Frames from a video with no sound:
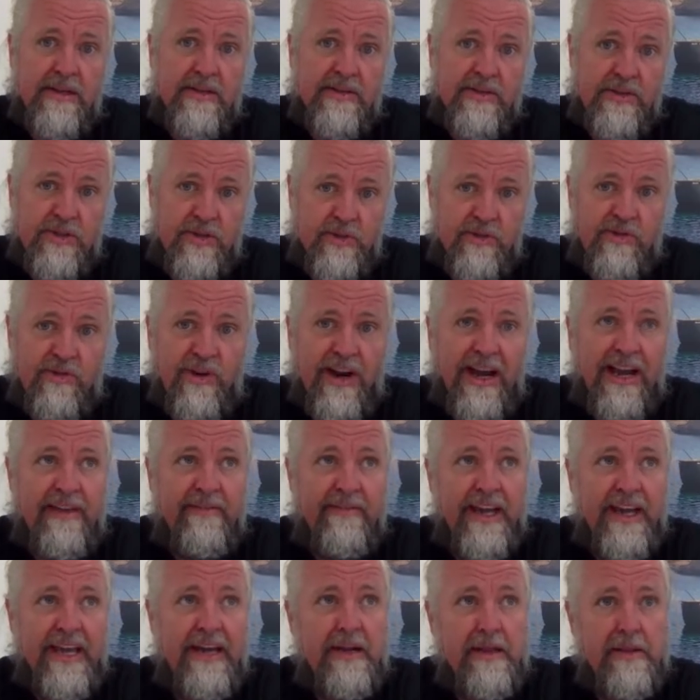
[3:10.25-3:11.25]
to drive
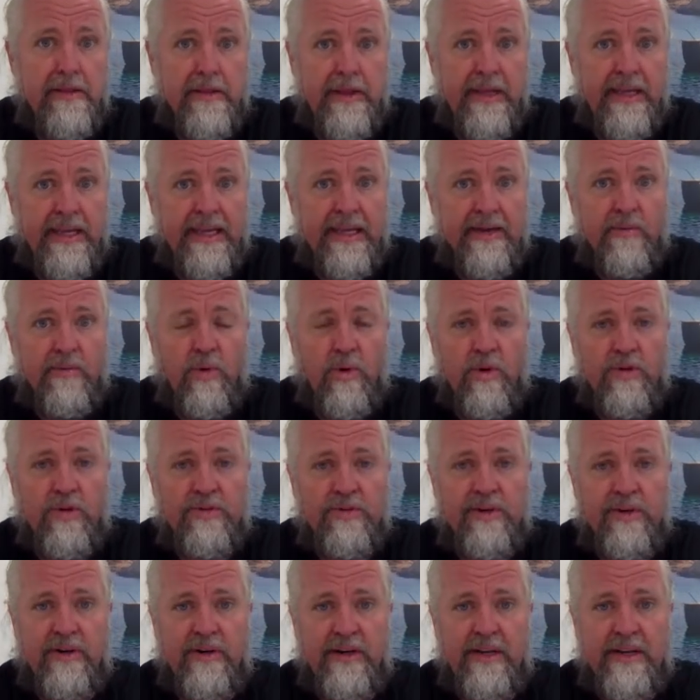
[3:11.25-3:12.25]
anything in
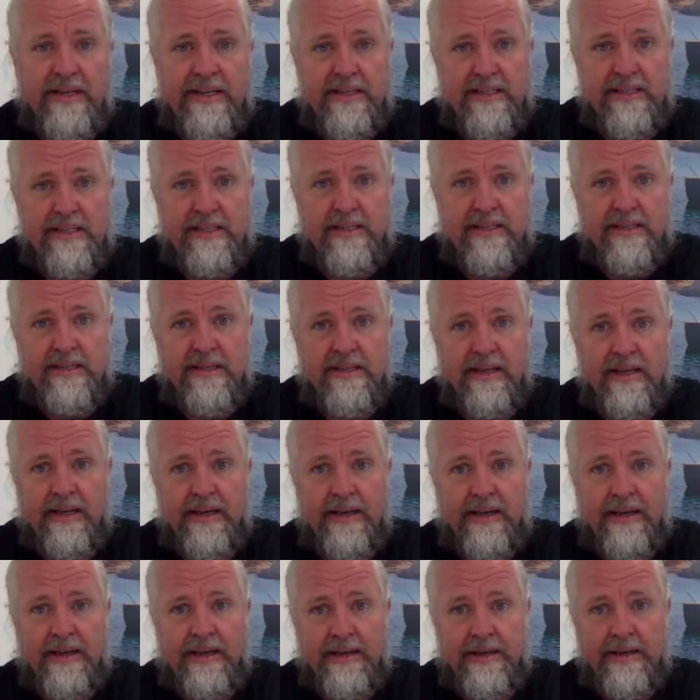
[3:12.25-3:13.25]
water is
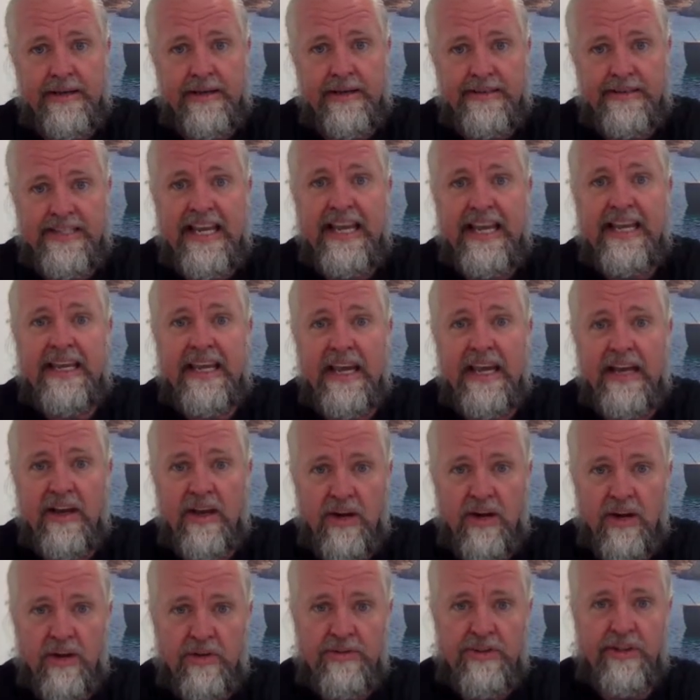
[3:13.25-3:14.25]
taking a
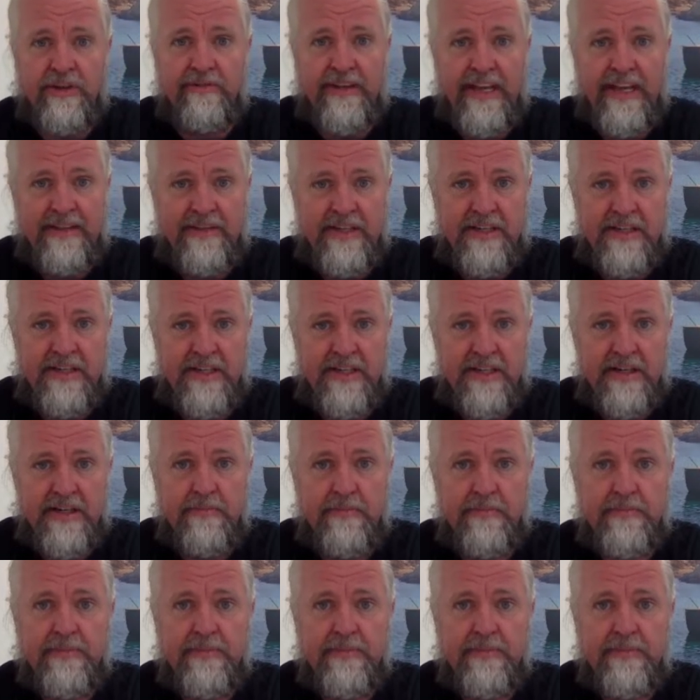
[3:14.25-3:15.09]
lot of energy.